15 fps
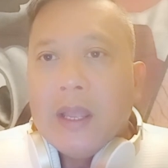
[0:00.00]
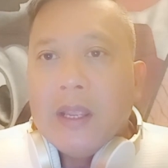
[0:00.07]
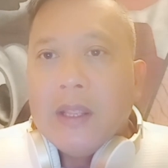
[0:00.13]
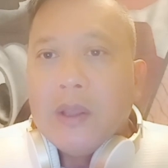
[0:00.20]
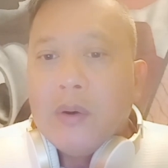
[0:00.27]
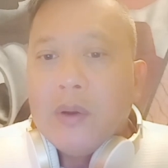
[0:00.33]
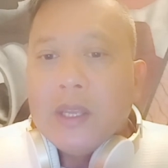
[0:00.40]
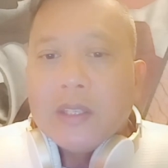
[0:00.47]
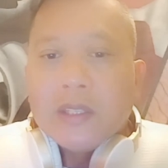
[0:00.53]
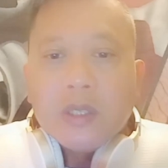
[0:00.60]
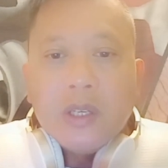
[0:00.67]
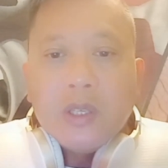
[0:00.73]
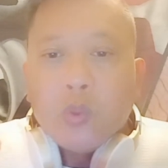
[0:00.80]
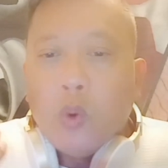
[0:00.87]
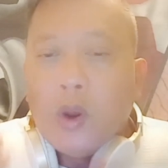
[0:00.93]
You know,
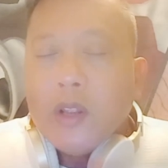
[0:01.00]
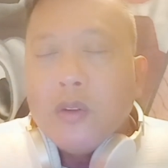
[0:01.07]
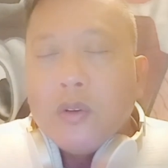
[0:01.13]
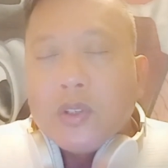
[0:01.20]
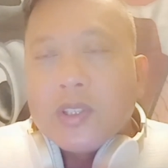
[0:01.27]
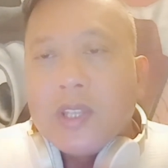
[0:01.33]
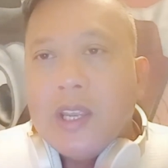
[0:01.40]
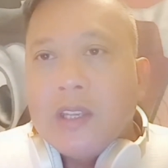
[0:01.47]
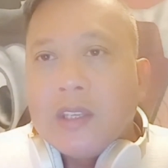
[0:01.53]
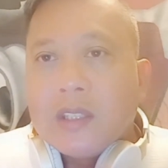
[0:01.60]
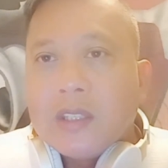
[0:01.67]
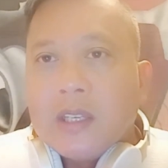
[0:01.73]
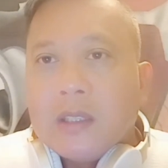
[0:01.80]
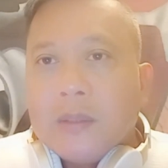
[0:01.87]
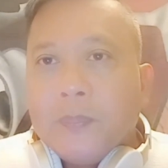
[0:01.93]
it's one of those
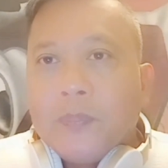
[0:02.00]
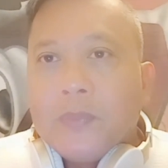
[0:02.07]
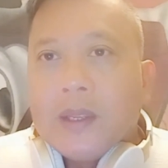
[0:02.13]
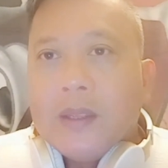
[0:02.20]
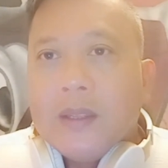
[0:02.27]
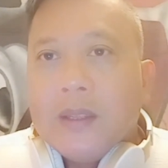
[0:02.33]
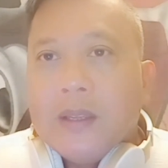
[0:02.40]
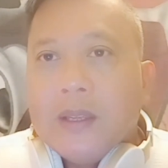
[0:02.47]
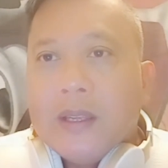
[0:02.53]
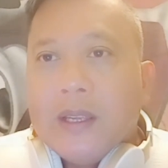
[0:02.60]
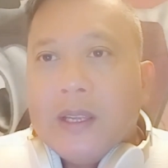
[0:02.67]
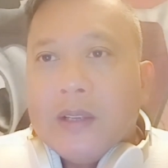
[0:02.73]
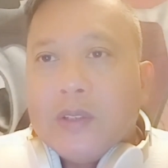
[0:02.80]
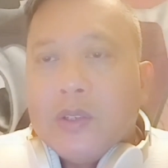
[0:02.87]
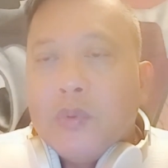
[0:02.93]
things that
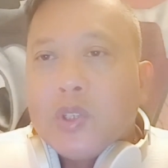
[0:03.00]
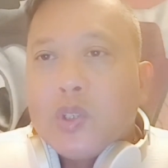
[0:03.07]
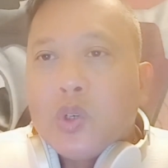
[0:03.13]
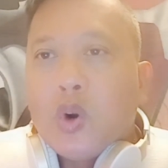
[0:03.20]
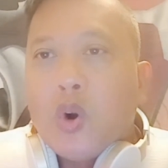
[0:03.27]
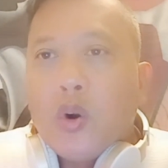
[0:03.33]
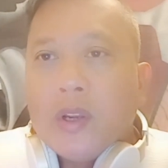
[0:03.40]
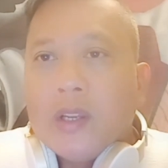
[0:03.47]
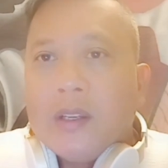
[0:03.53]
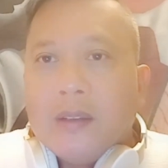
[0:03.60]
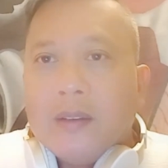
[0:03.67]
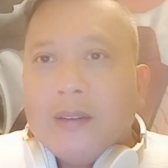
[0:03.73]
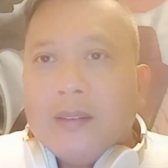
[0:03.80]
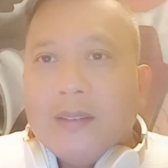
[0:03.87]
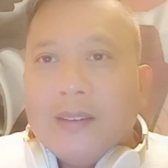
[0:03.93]
she was growing
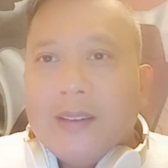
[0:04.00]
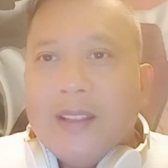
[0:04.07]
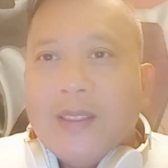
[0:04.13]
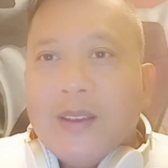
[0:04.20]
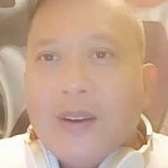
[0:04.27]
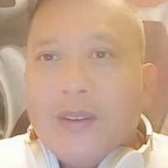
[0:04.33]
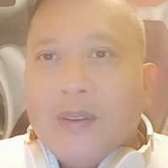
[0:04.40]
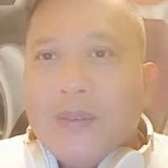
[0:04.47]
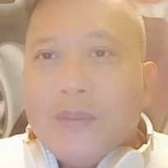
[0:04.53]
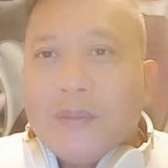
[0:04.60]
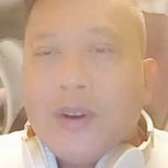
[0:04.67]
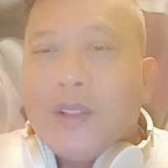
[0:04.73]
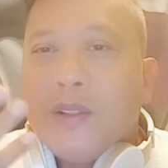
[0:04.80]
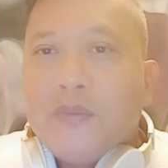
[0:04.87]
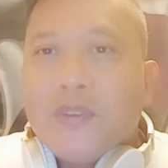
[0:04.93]

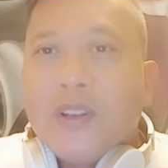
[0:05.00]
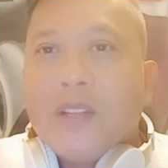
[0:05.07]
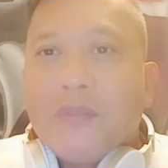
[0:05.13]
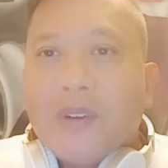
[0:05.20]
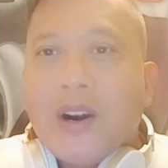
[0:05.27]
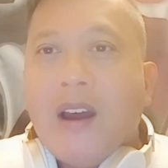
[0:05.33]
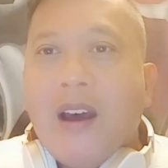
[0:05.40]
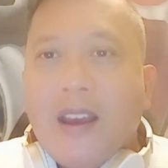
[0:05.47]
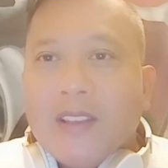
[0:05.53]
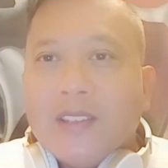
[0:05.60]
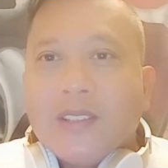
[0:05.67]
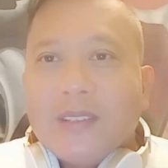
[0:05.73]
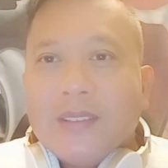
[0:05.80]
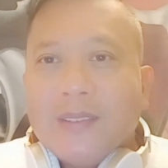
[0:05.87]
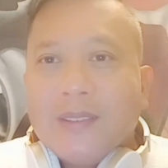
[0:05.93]
right in front of our
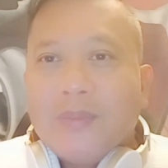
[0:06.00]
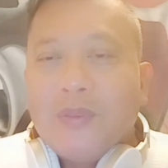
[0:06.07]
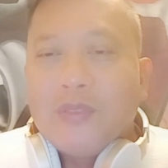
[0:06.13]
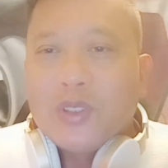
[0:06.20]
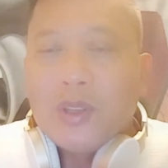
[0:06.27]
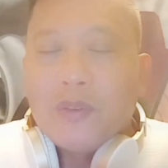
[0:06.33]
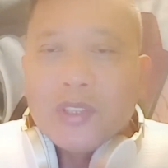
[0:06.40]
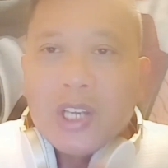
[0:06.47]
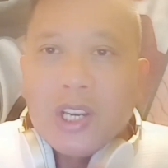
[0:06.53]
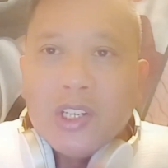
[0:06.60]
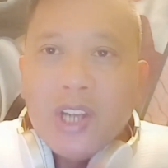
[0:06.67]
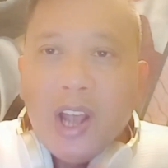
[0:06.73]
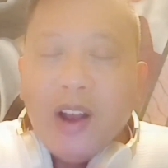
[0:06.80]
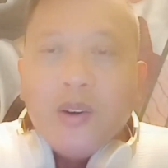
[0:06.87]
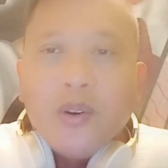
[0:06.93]
eyes. So a
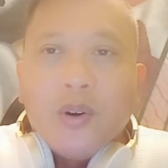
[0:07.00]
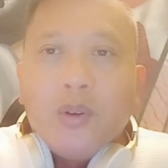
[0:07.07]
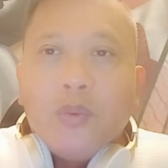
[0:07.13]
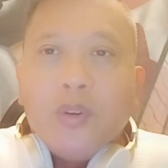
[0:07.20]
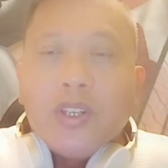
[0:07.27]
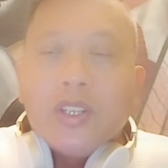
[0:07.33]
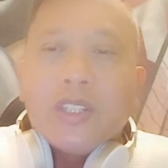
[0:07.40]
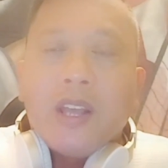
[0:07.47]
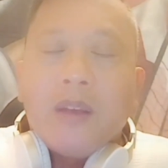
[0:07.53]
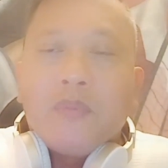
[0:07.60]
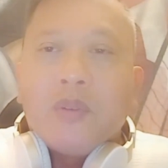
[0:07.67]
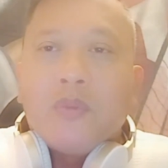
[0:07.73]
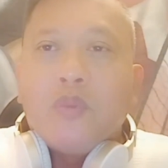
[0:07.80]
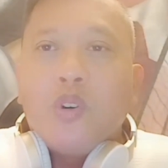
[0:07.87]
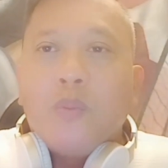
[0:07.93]
young girl, when she started
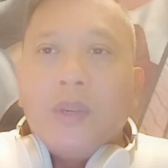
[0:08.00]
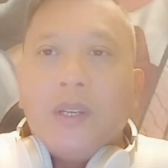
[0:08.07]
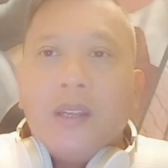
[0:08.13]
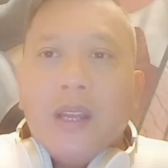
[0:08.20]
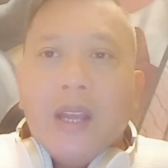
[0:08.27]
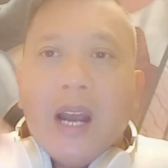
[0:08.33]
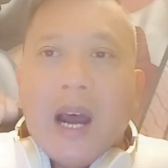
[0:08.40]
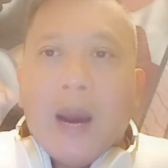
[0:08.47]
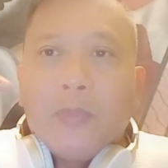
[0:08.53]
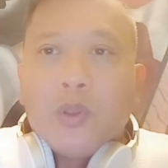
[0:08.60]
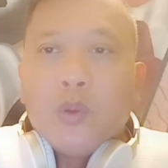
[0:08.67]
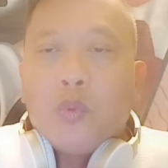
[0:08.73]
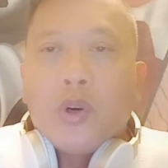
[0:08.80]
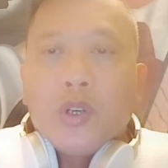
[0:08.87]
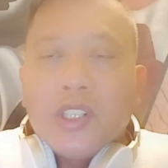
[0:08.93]
performing up
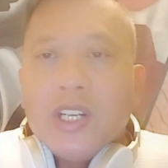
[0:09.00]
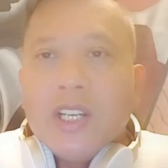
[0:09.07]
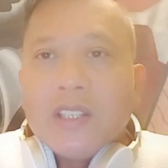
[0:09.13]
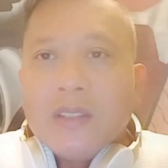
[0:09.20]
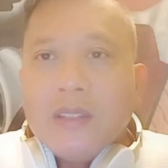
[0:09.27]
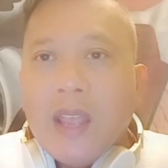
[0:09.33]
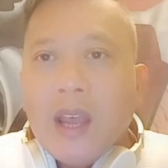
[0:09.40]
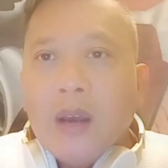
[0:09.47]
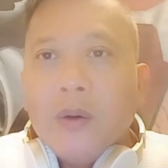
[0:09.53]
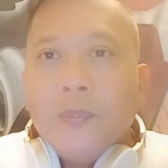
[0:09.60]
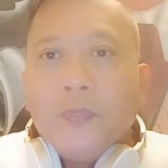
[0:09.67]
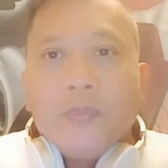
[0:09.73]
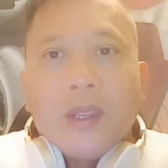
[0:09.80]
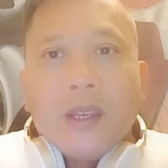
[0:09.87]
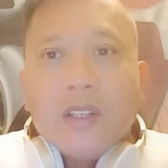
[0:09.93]
to where she is now,
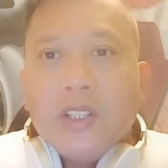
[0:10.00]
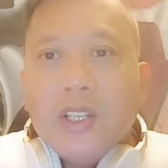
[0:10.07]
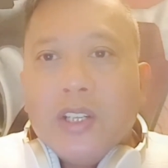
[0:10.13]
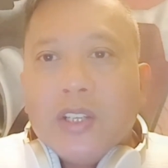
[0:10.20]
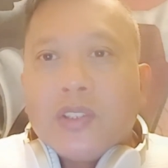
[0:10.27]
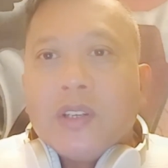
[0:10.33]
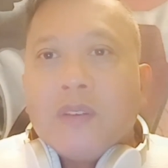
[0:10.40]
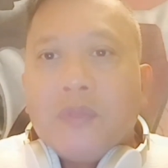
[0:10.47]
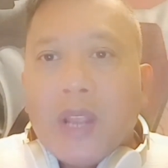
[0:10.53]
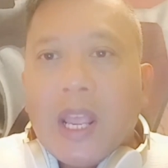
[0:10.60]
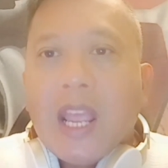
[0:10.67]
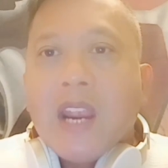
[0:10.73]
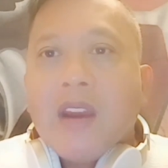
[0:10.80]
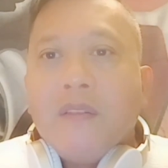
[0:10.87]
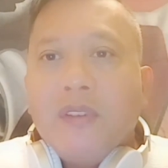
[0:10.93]
she deserves
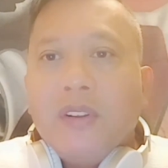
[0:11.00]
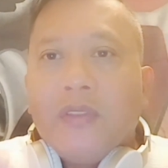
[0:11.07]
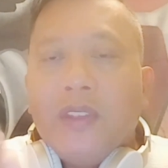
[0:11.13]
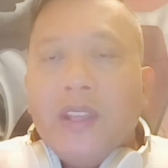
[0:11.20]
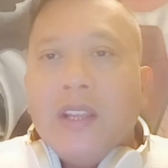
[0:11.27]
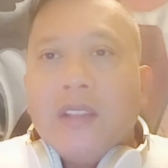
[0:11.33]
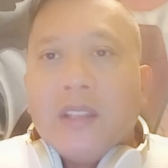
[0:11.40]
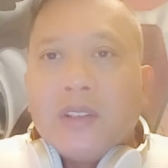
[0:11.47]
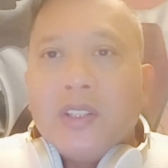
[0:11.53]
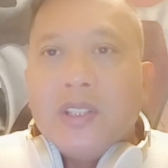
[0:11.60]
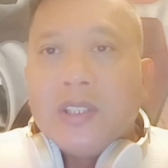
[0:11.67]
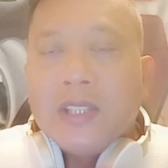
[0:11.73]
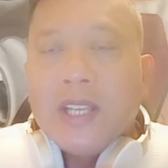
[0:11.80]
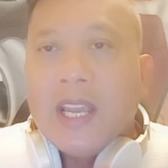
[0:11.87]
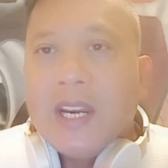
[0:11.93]
everything that
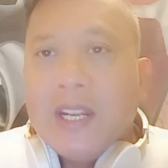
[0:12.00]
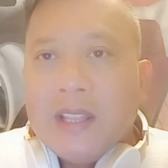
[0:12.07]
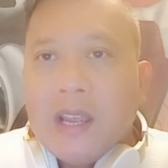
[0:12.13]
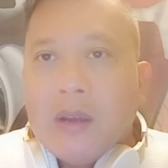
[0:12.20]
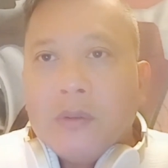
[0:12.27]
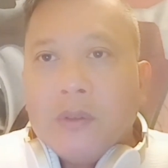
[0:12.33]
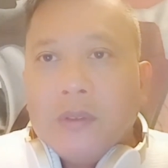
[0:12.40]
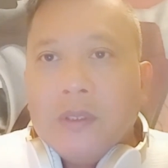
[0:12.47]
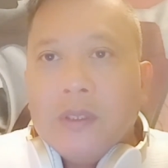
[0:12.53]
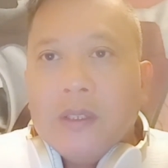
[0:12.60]
she's getting now,